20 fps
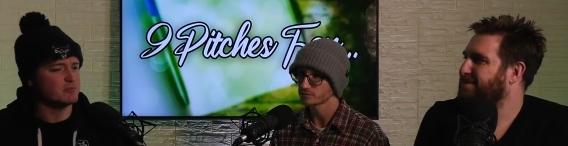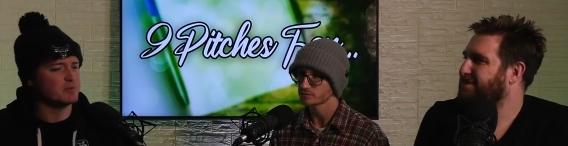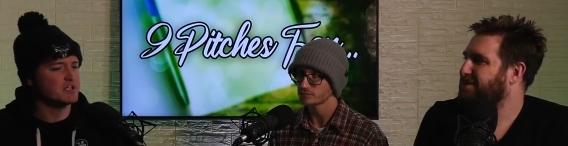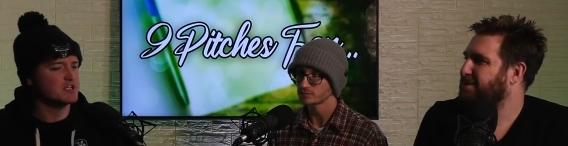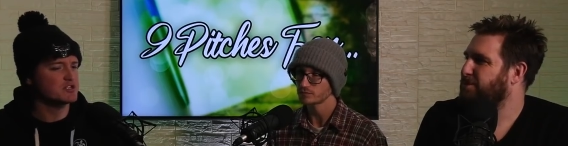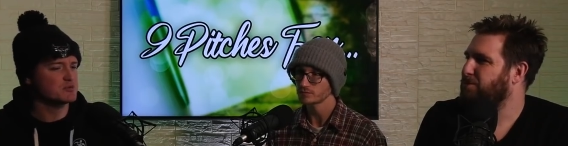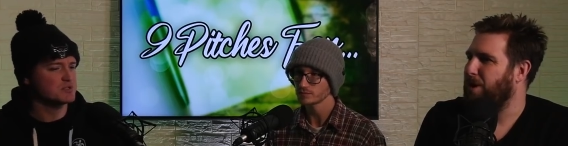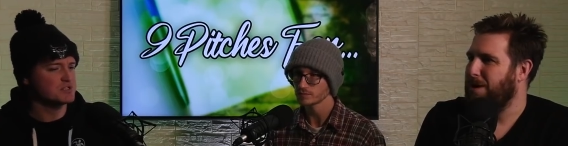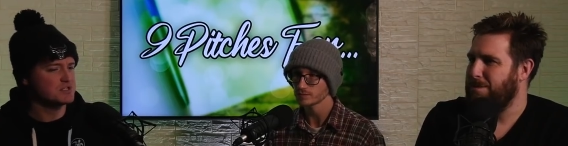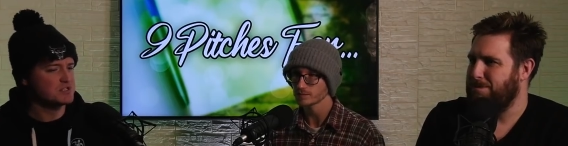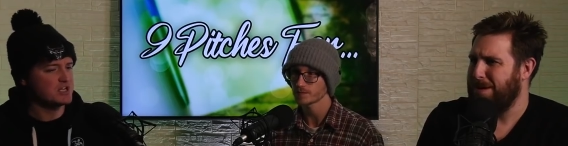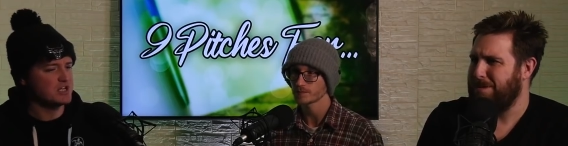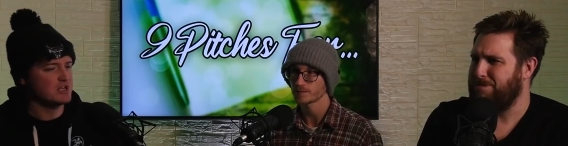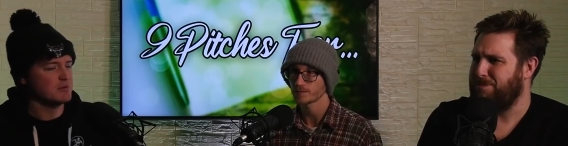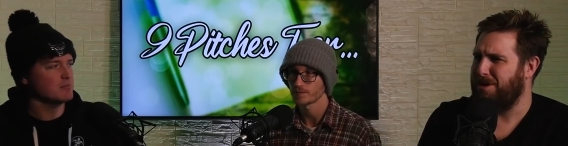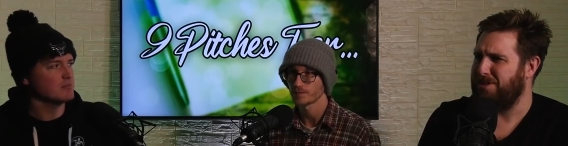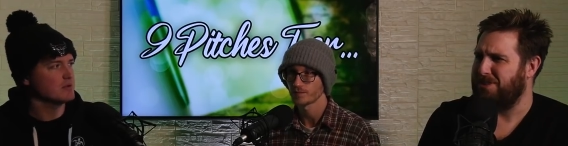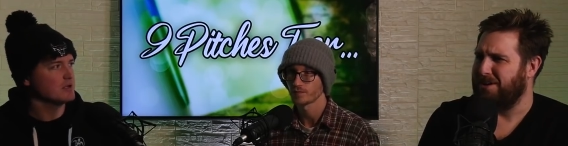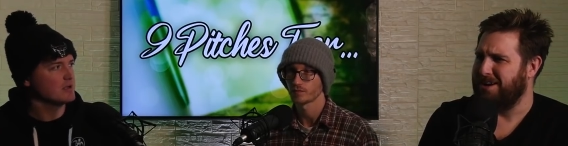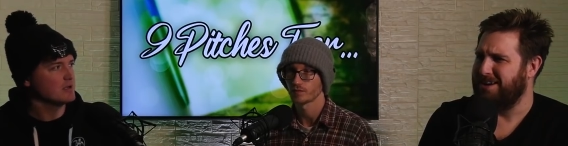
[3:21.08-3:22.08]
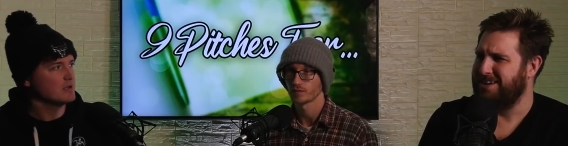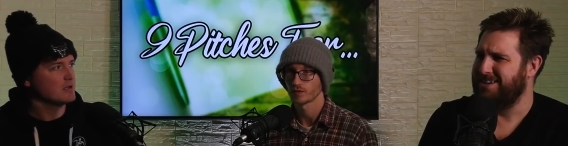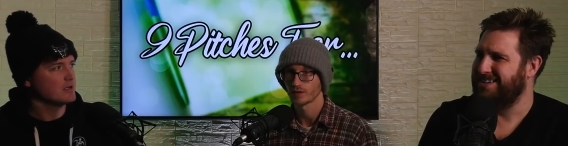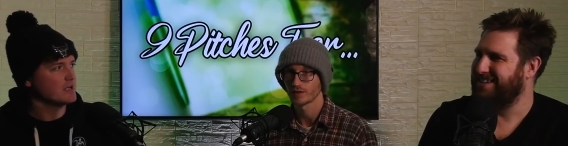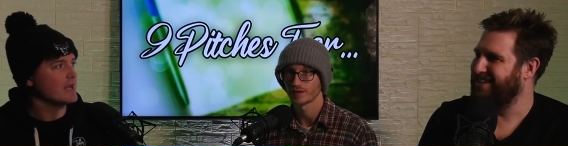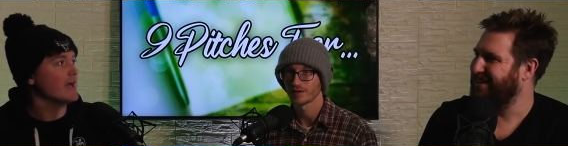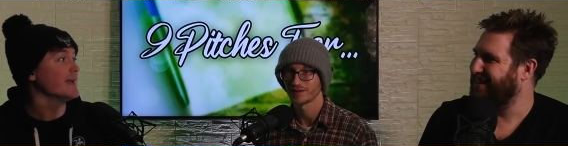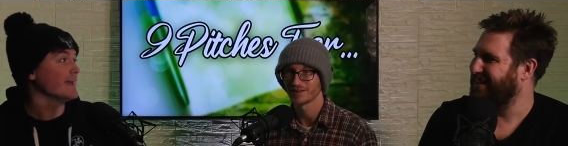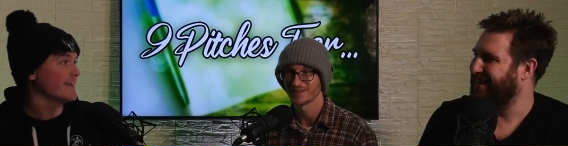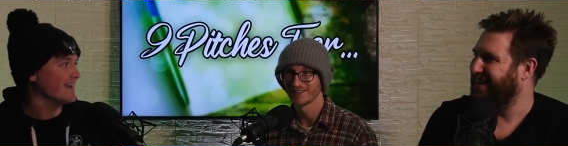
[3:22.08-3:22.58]
Speaker 1: this was Big Brother.
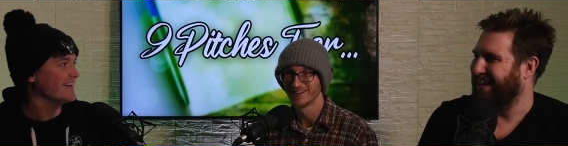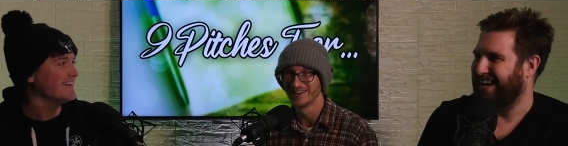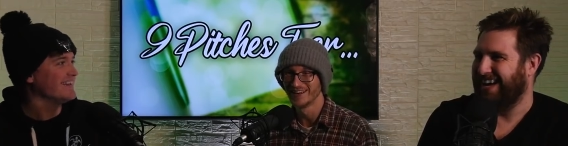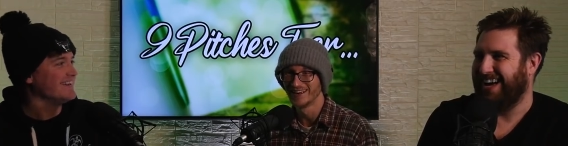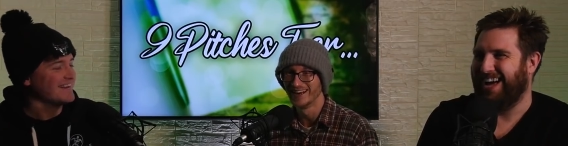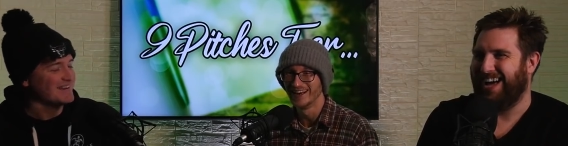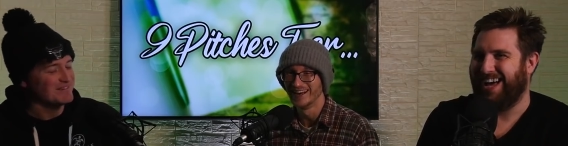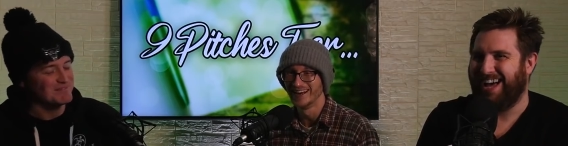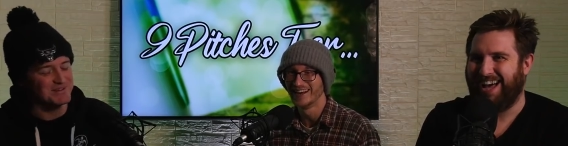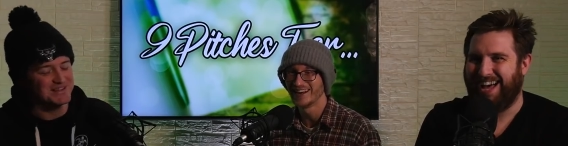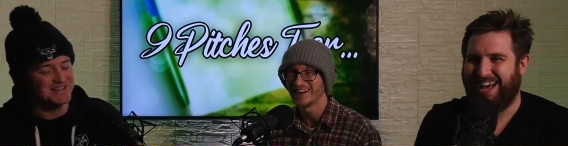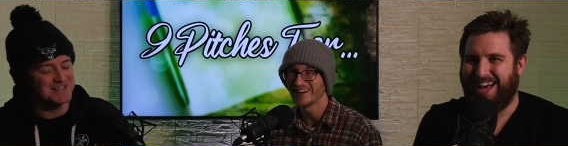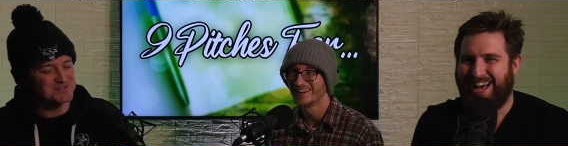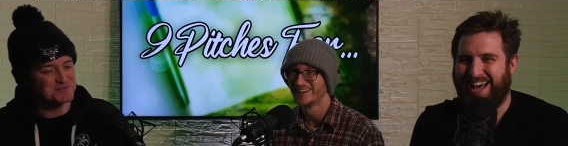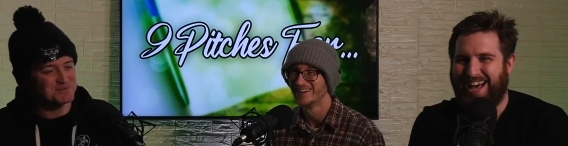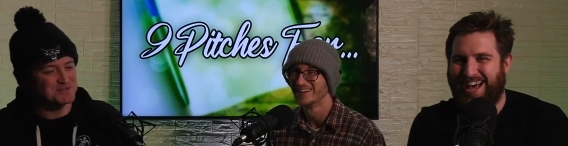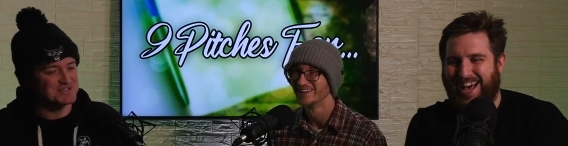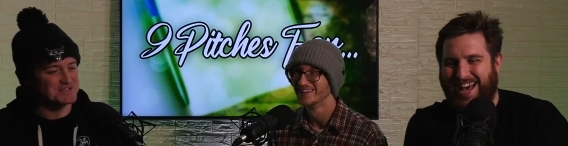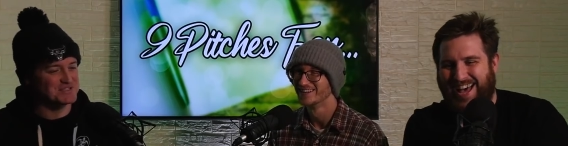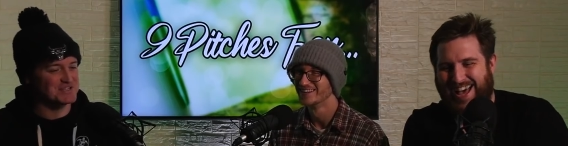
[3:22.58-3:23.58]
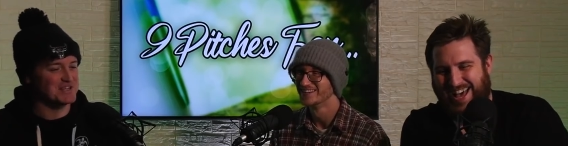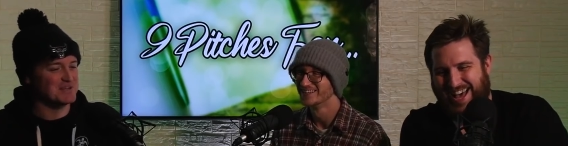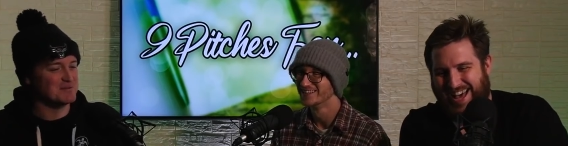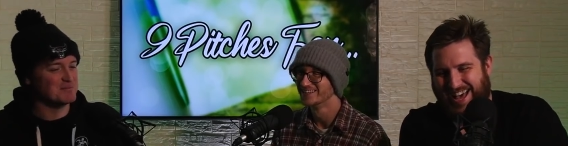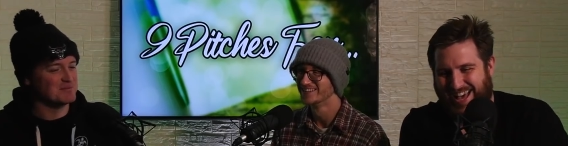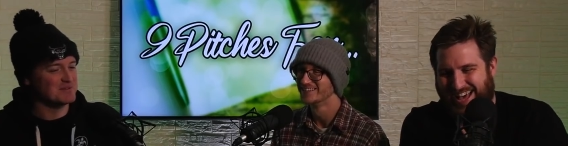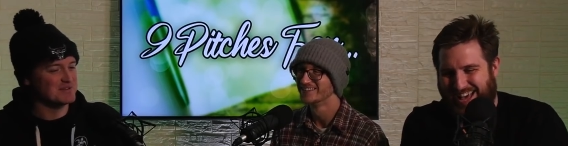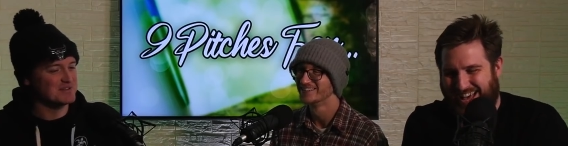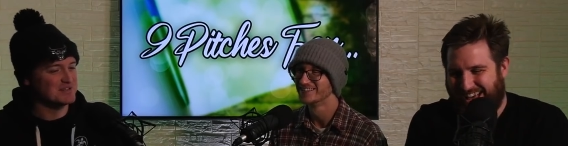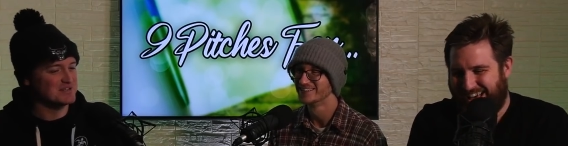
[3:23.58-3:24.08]
Yeah, yeah. But this was
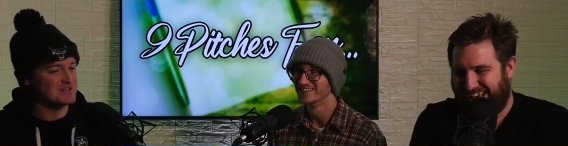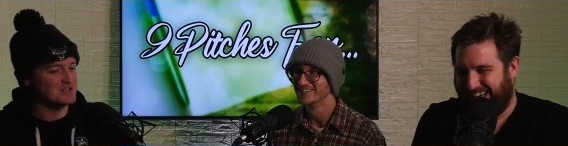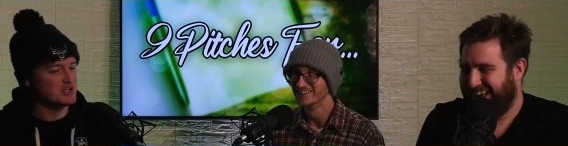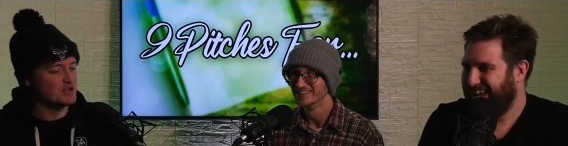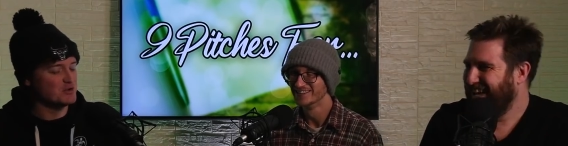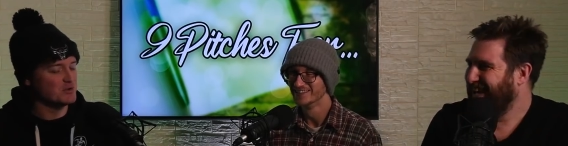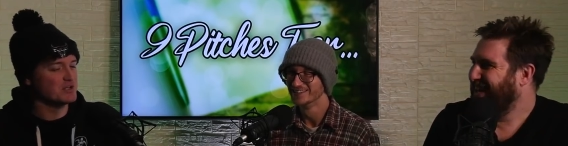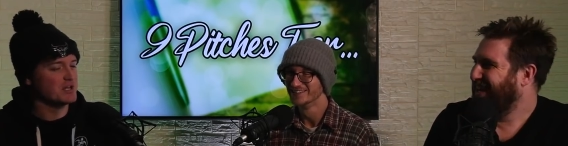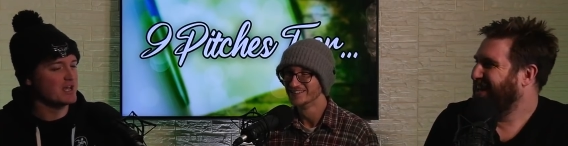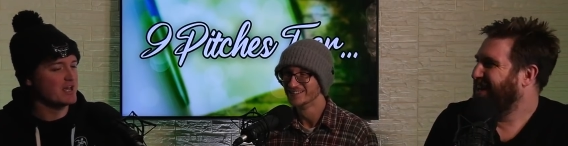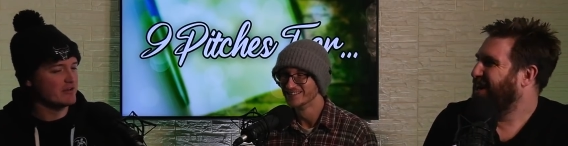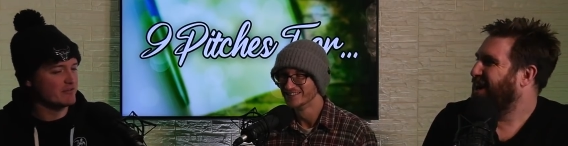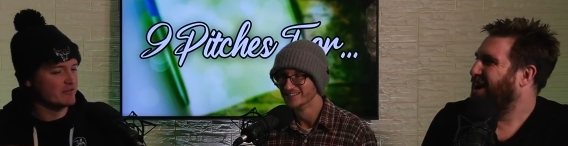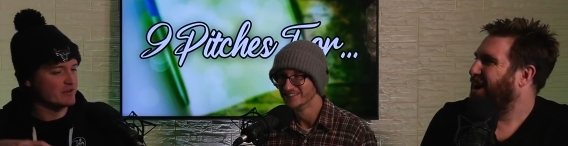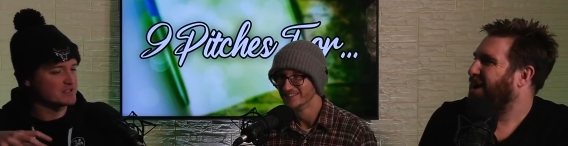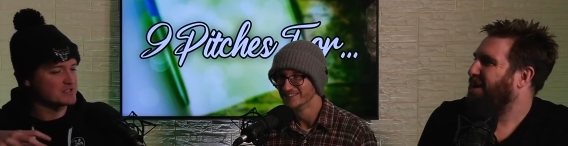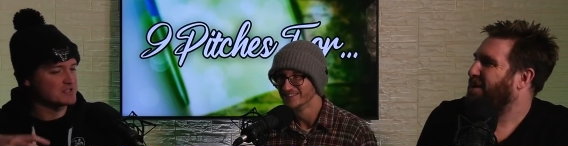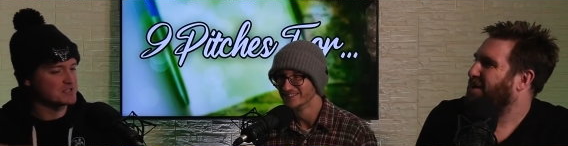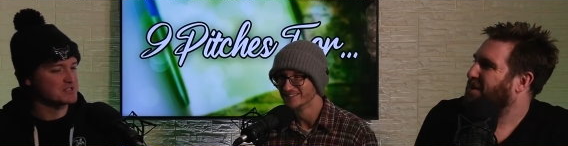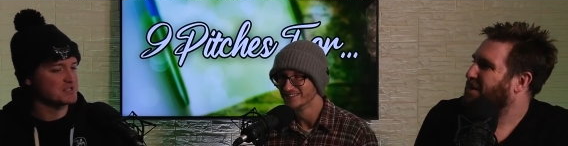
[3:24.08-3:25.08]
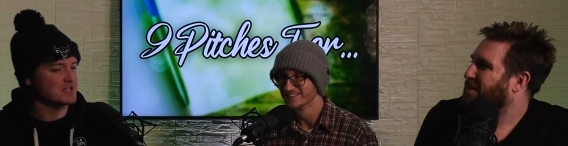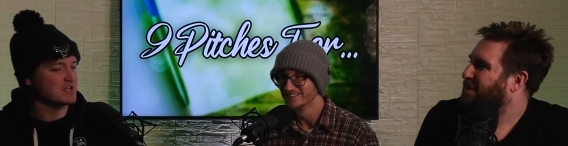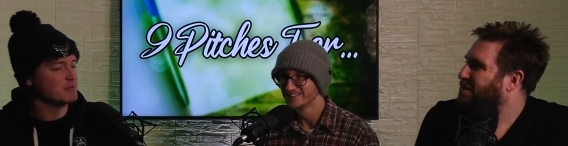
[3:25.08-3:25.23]
Team UK versus Team